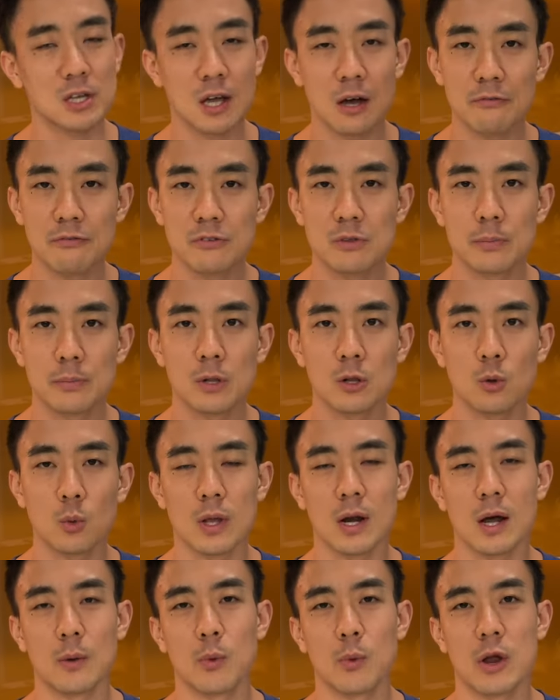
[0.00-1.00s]
comfortable
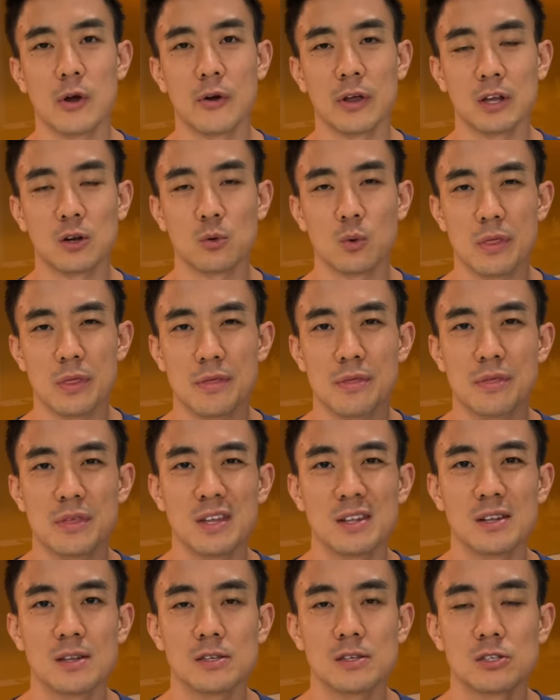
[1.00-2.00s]
when I'm wearing it with
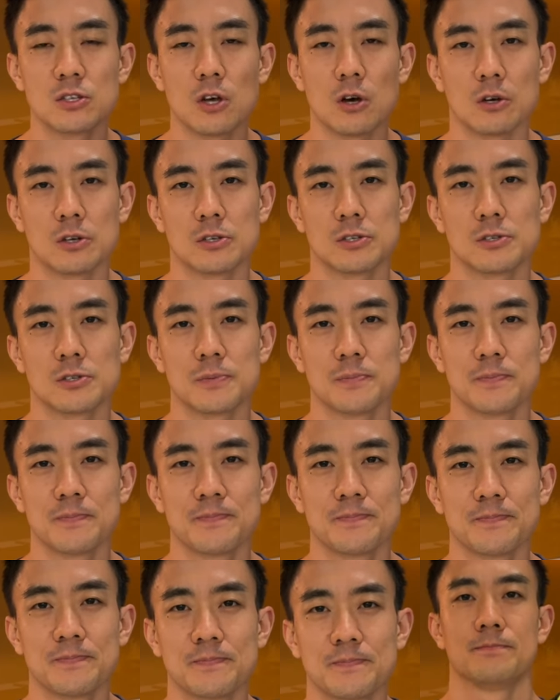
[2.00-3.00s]
thin socks.
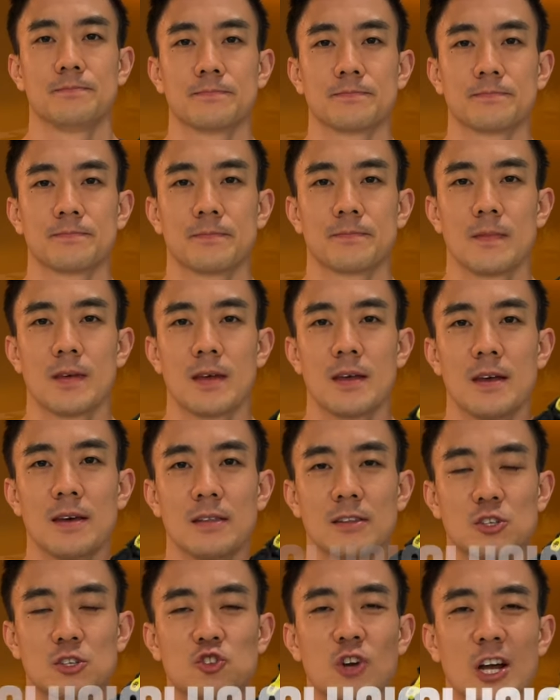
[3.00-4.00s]

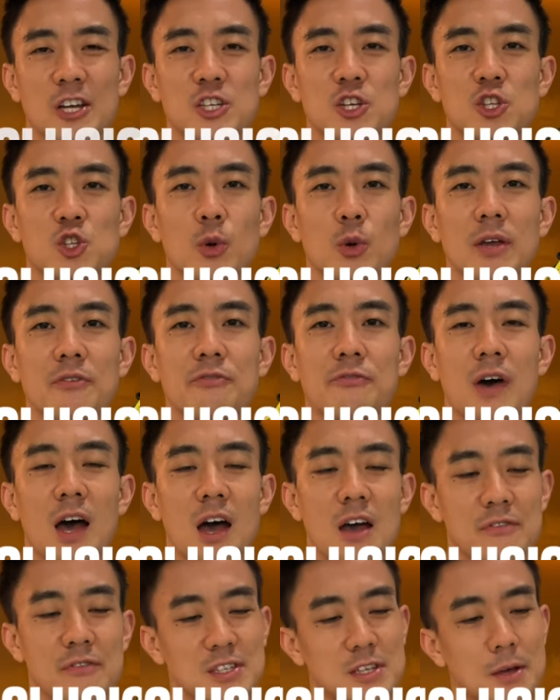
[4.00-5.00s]
The Structure
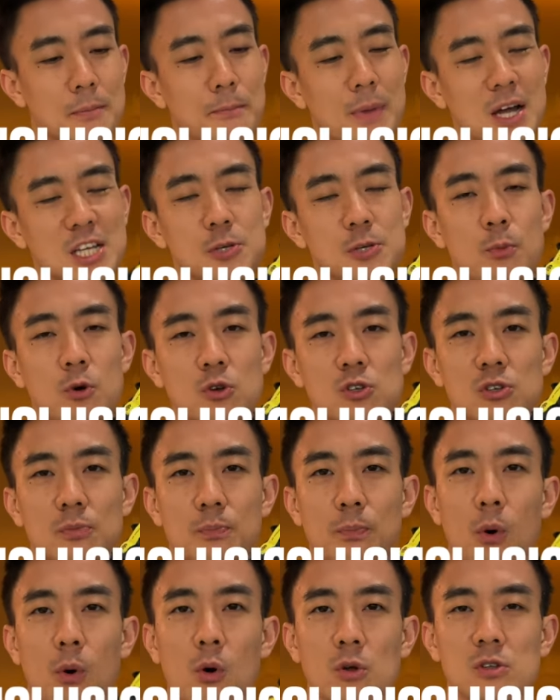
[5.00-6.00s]
25 is a much more
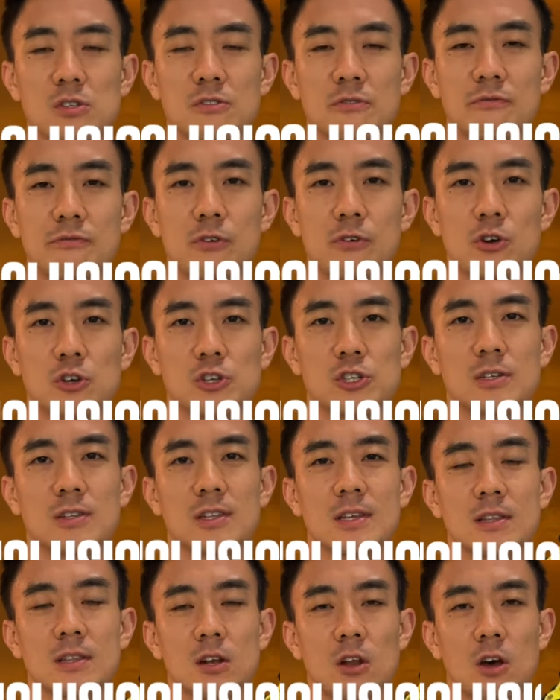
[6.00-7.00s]
supportive version
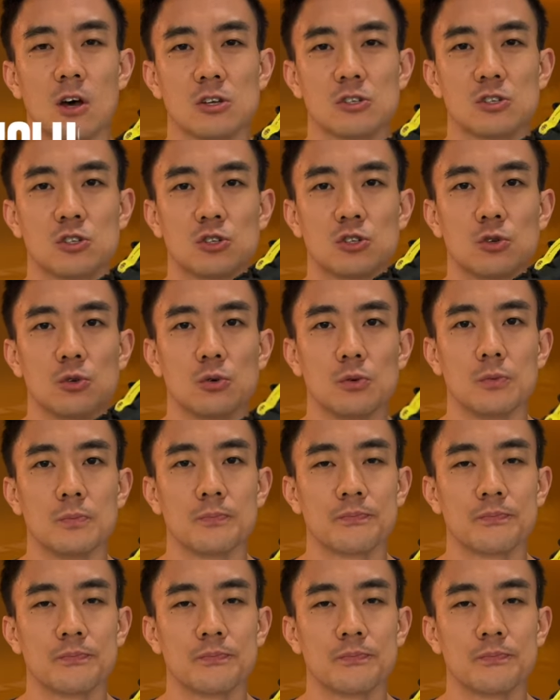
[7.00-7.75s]
than the last two.